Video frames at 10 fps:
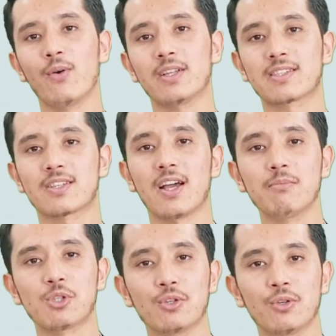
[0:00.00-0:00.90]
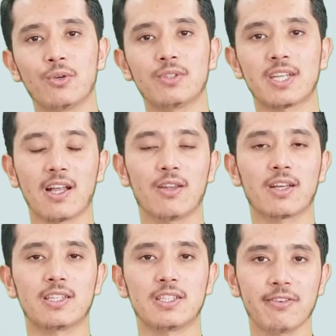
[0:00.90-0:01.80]
it's time to take a look at
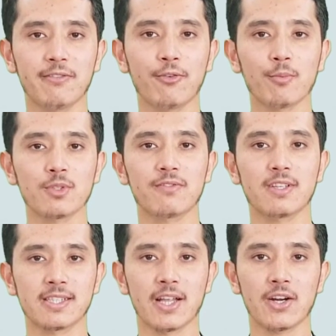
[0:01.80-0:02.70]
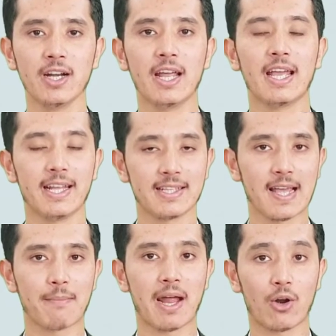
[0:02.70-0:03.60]
the different forms of this letter in
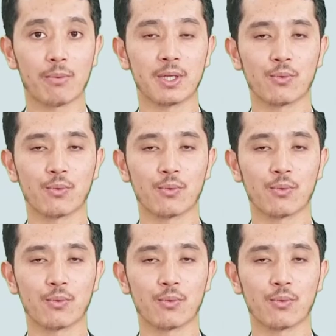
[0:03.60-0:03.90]
some Arabic